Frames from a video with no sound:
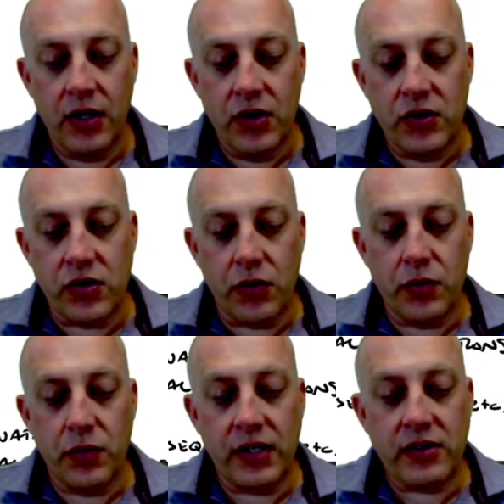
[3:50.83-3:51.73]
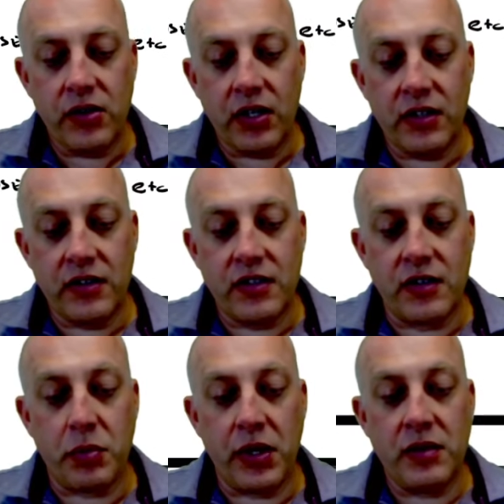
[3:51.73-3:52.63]
So let's look at these
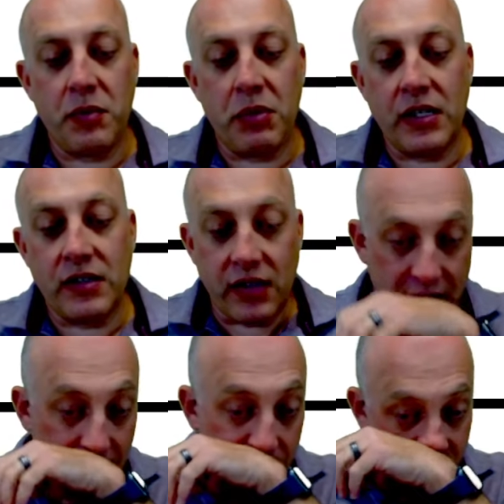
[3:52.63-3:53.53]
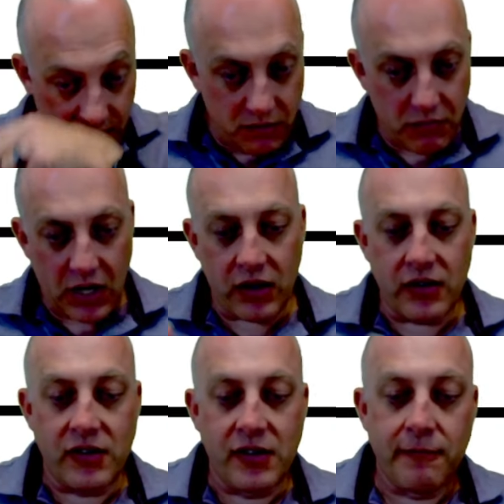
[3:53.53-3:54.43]
displacement-based design
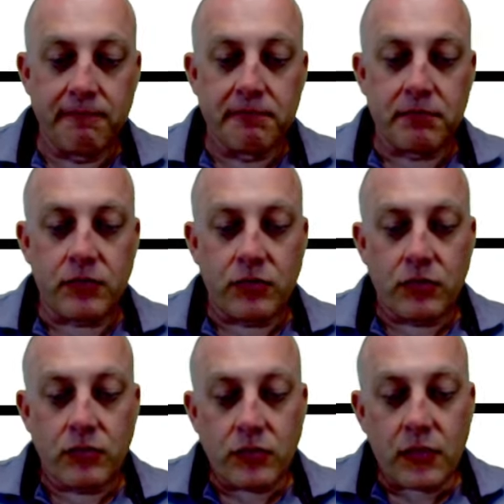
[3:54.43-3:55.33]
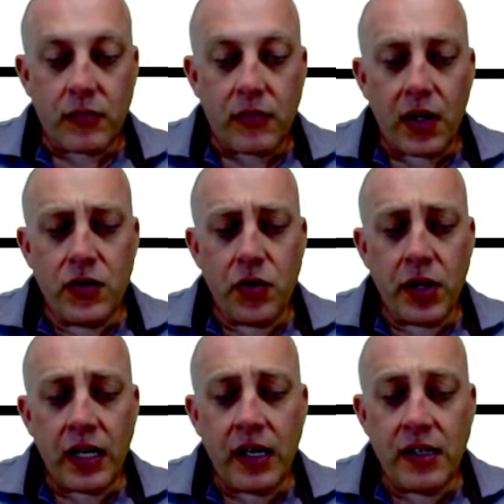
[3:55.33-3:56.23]
methods. So in
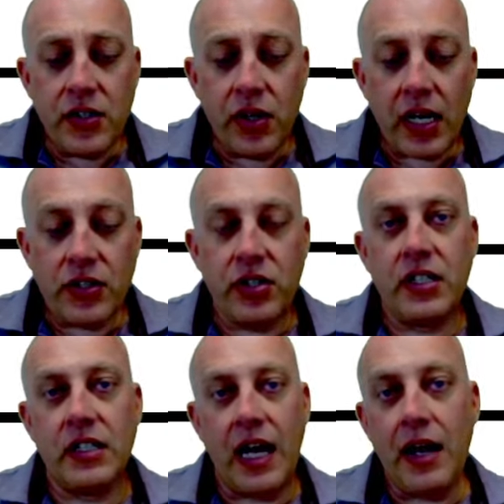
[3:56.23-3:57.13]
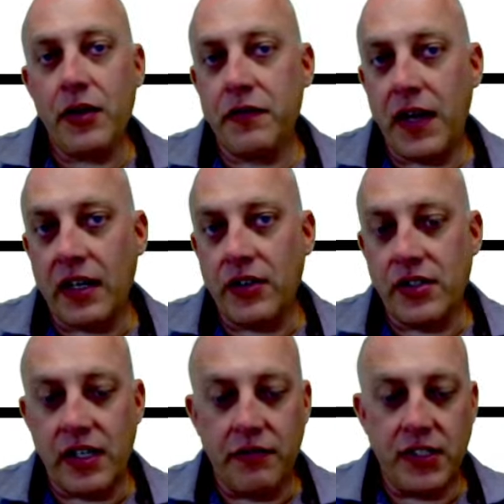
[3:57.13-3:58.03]
that case, you can actually allow the factor of
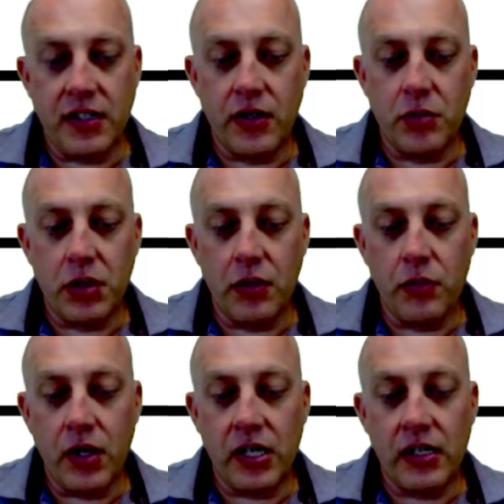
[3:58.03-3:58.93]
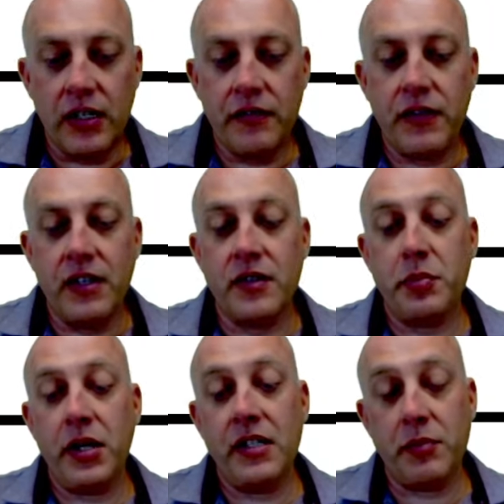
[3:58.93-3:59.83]
safety to go below 1 if the
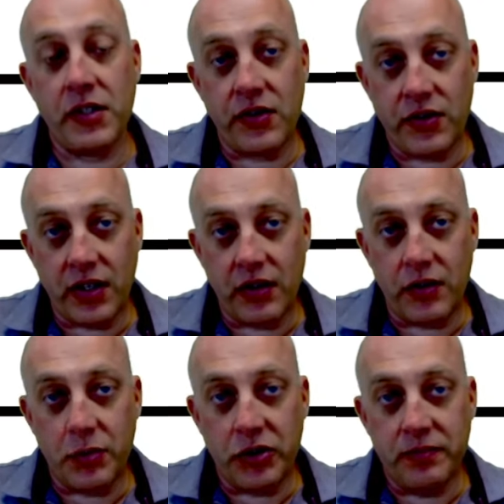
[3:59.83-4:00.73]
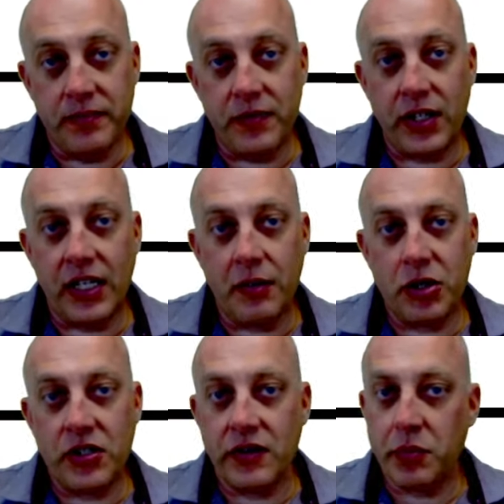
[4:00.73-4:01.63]
displacements are tolerable, right? How
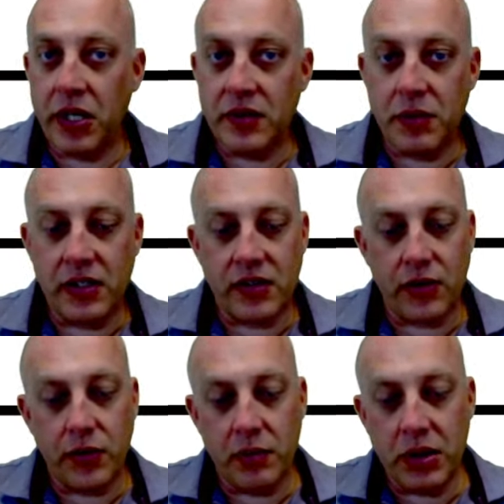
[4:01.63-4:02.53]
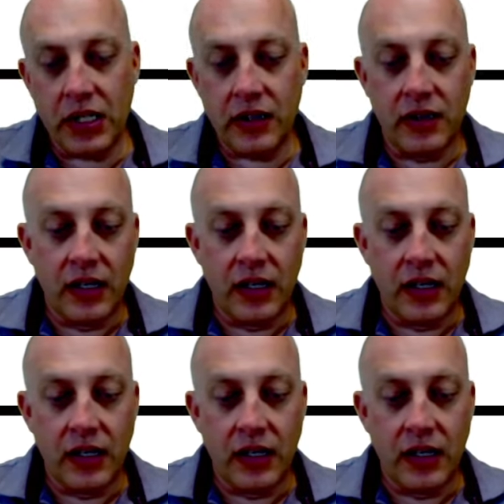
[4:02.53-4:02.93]
much displacement is there going to be?